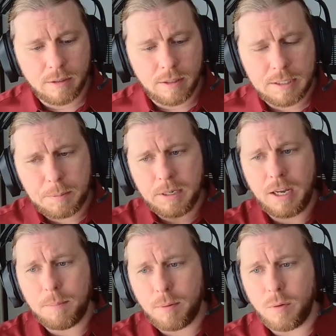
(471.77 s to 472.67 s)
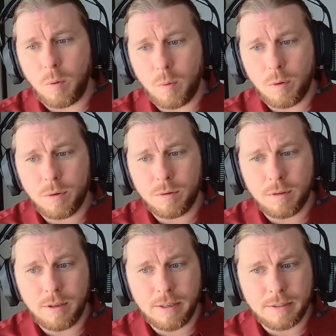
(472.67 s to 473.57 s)
lesbian couple or
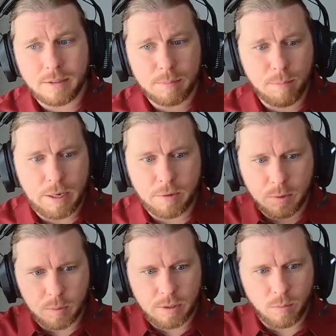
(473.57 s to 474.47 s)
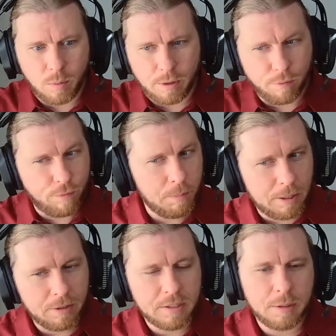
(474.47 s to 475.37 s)
it's males where the
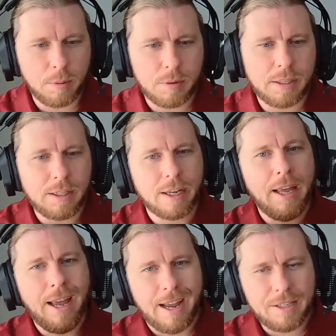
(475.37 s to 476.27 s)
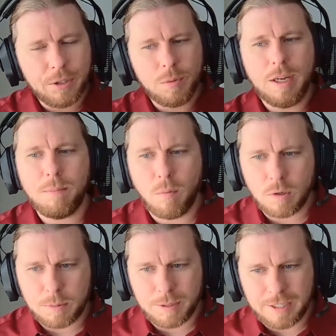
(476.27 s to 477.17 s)
female is the bully. Like, as you get
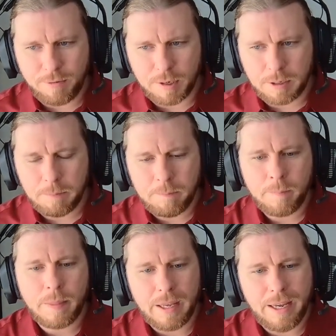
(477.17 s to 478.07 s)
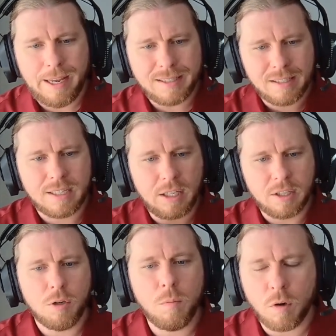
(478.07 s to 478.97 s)
more specific, it's
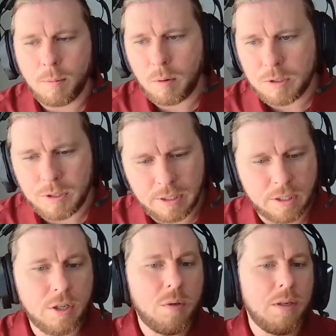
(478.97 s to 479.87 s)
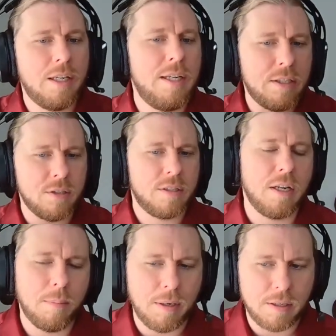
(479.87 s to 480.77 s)
telling you more about what you need to do, and the easier it's
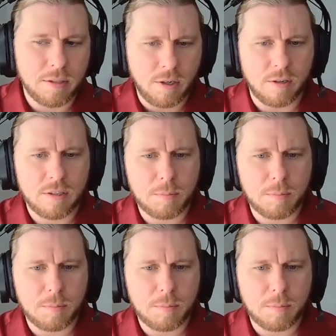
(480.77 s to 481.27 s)
going to be to start